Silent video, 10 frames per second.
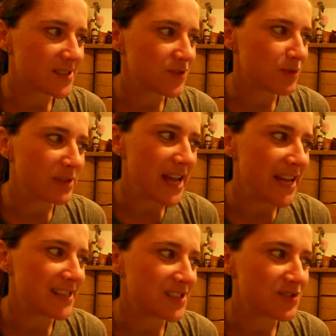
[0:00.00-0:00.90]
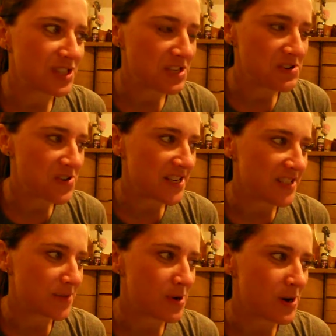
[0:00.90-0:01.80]
for plans of security
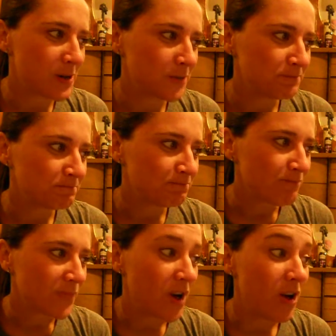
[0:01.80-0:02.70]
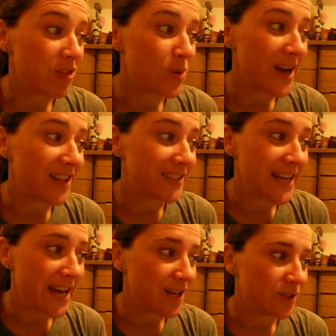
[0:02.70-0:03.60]
and tomorrow. All the while
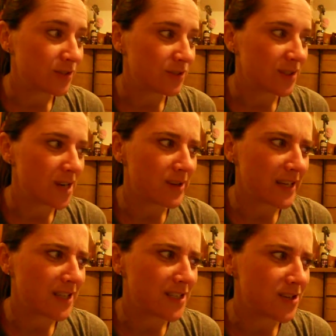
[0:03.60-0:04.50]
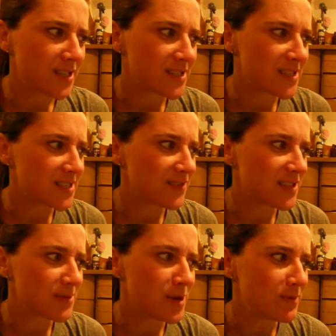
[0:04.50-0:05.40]
now, going unnoticed, as if
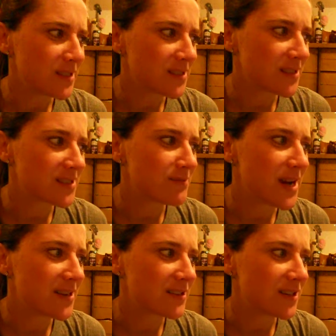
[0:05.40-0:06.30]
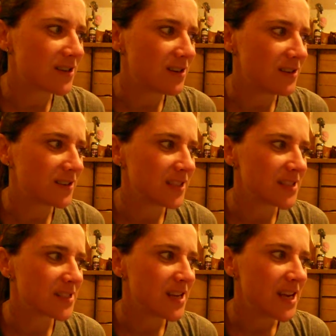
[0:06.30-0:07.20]
its moment doesn't matter at all
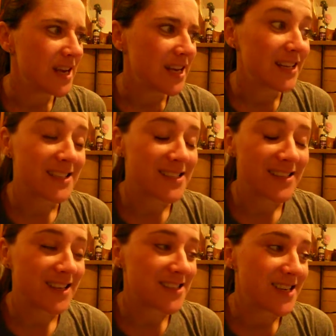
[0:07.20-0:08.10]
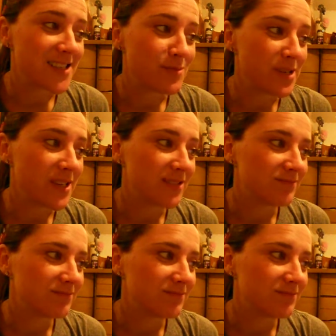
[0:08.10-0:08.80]
unless it still has yet to be.